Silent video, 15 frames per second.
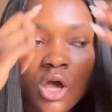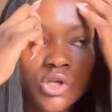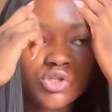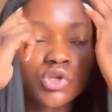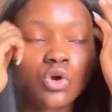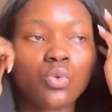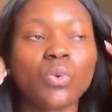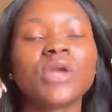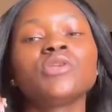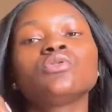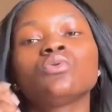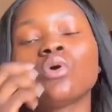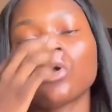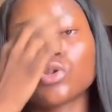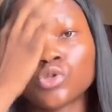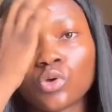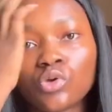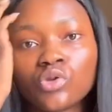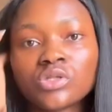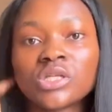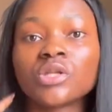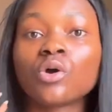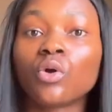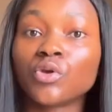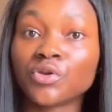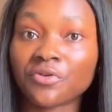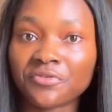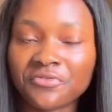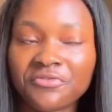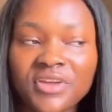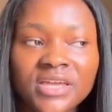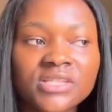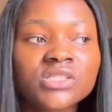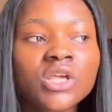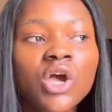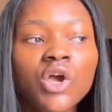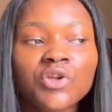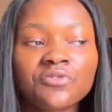So when you also use it on your face,